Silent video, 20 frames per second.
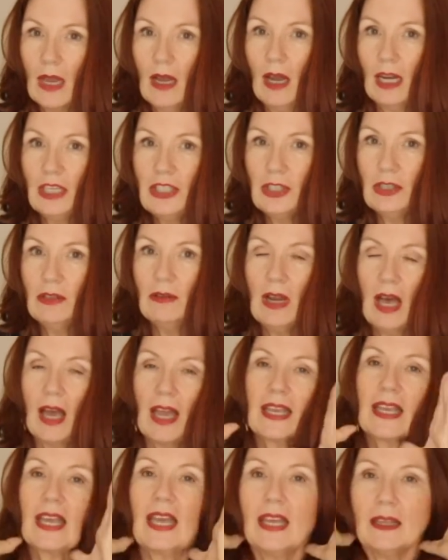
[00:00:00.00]
I do
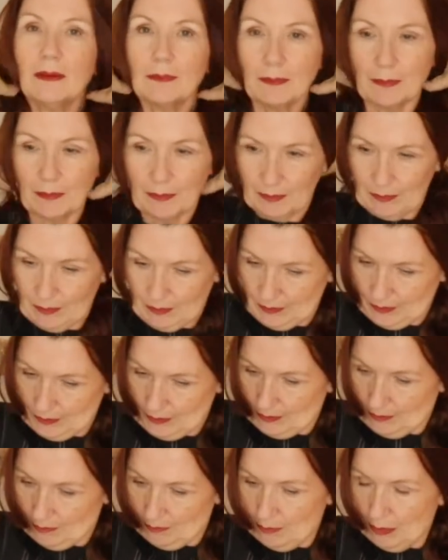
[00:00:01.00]
like it,
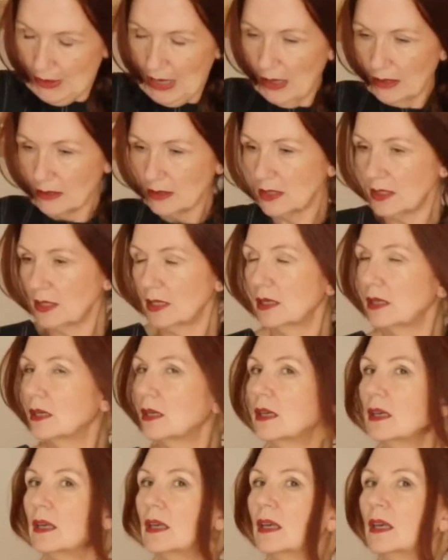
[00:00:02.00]
but
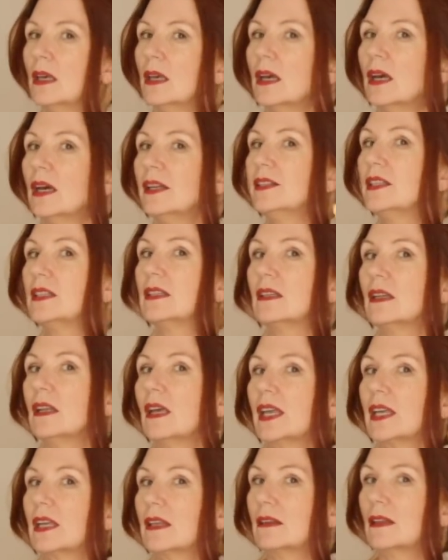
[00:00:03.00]
I didn't
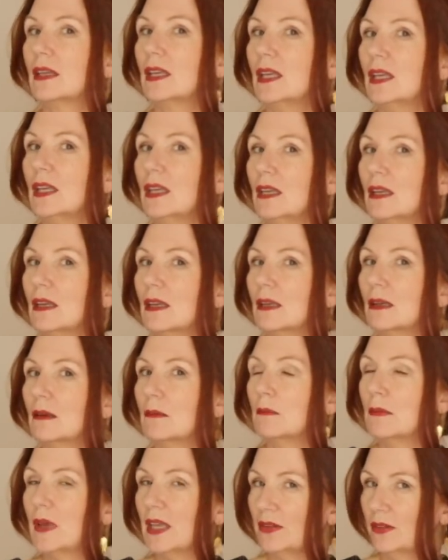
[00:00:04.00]
like the
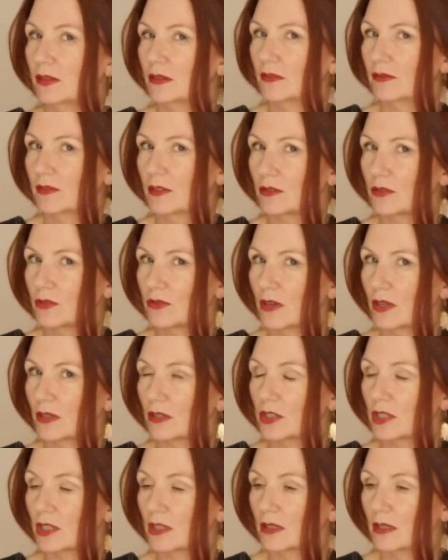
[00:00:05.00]
method of
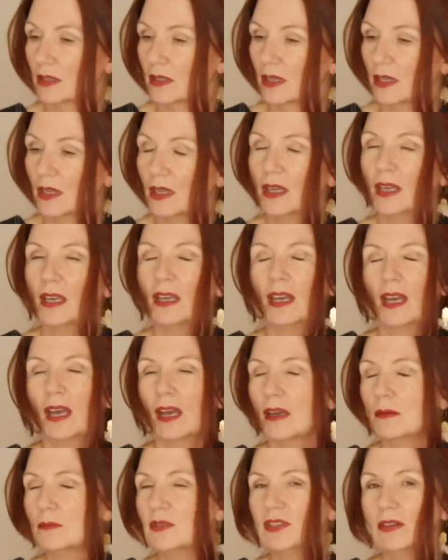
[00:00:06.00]
construction.
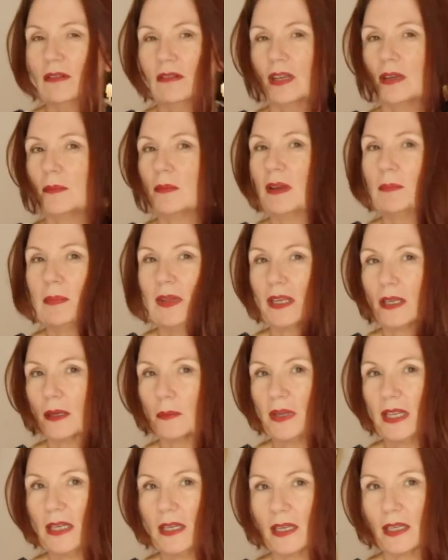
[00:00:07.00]
I'm sorry I'm being a
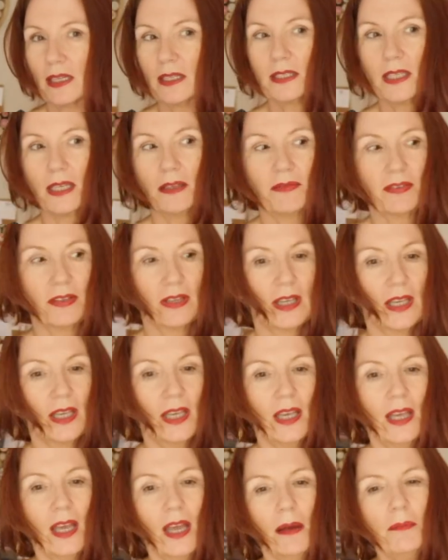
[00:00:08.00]
bit negative.
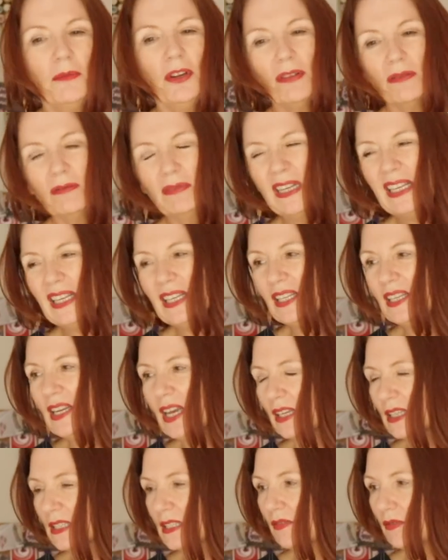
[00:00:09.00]
I'm not really
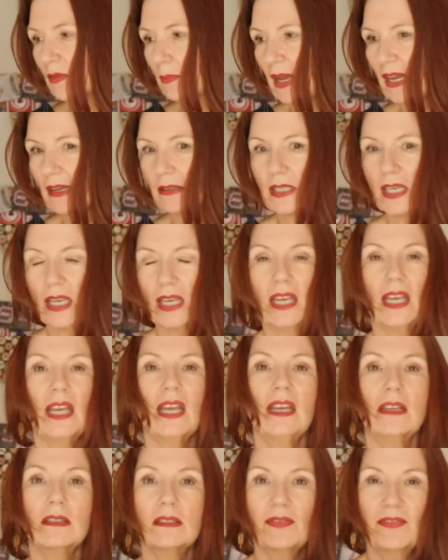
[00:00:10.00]
negative about it.
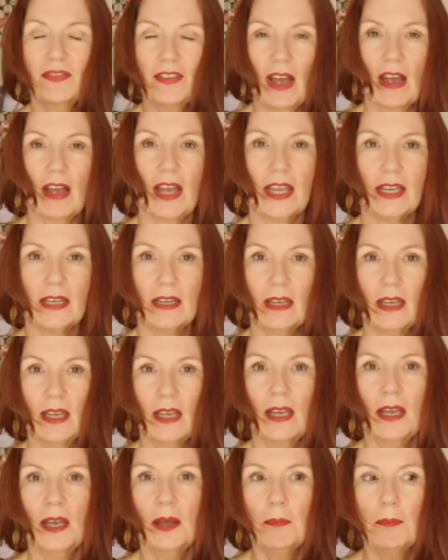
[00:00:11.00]
It's fine,
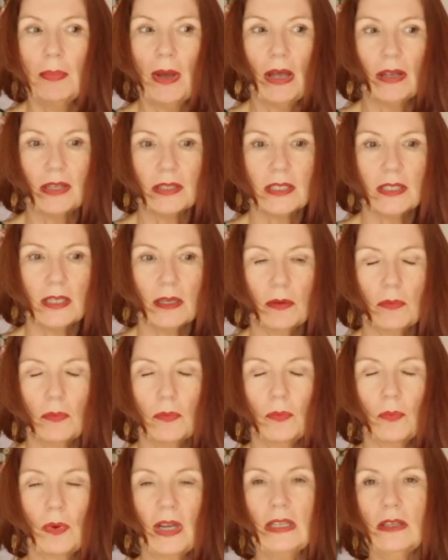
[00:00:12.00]
but
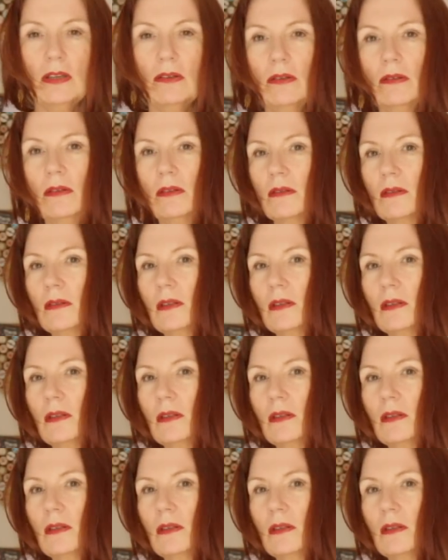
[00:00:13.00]
when you're...